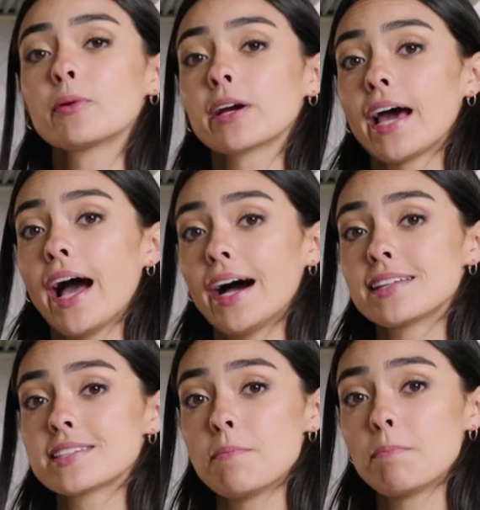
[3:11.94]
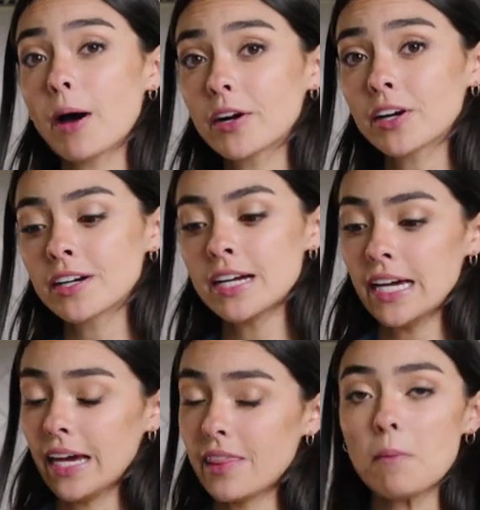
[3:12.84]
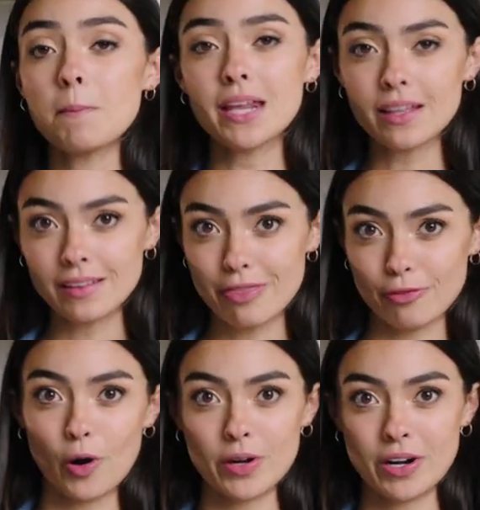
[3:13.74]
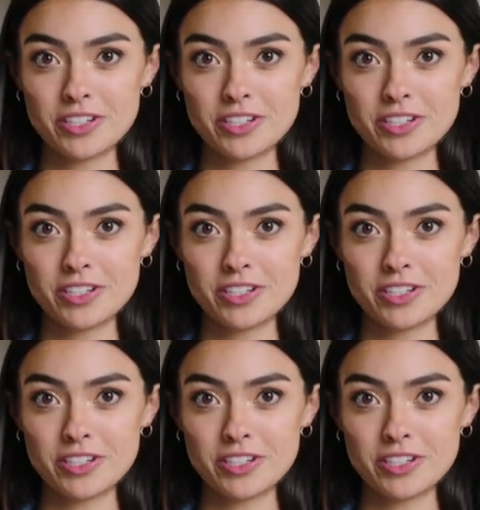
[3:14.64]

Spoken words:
we're gonna add some butter and then immediately throw in our